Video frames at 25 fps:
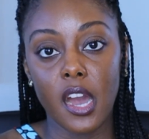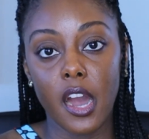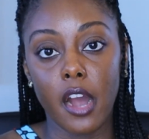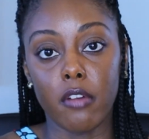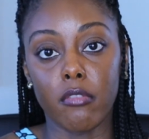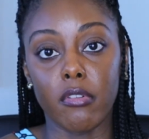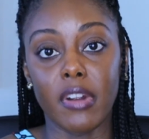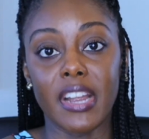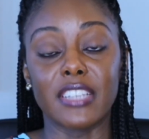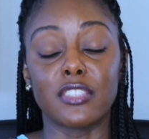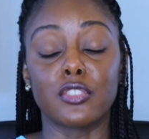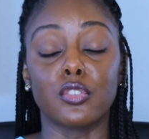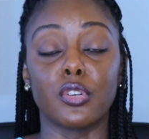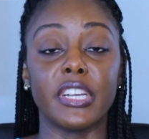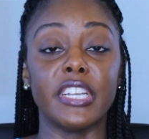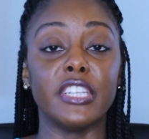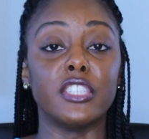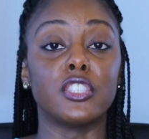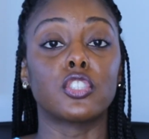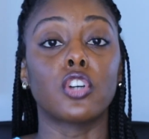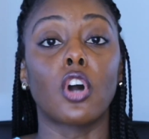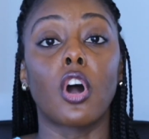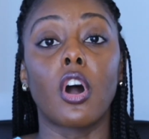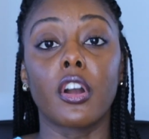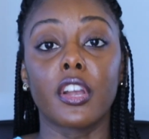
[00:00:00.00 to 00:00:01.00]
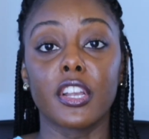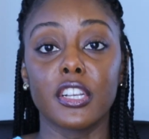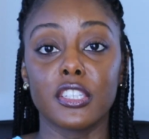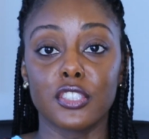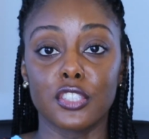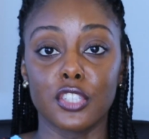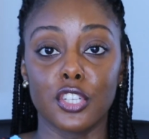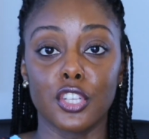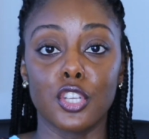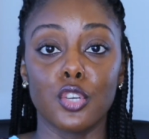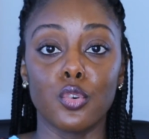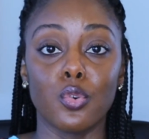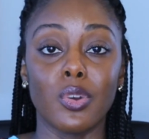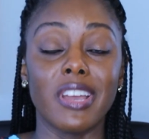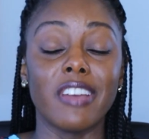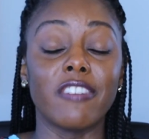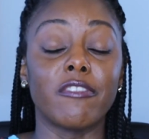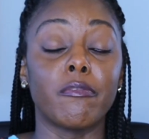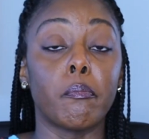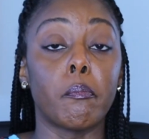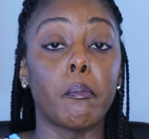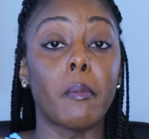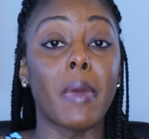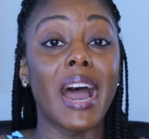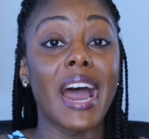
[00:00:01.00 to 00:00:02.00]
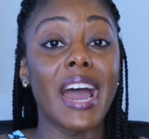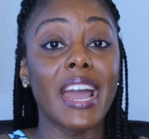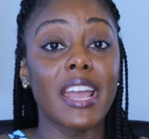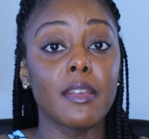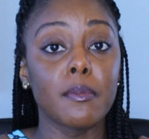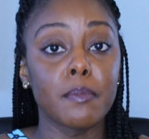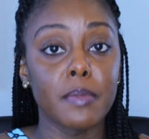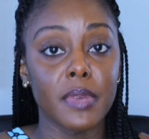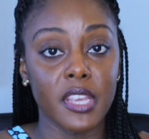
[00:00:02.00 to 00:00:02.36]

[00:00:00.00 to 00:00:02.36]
All right, so he's talking to you. If my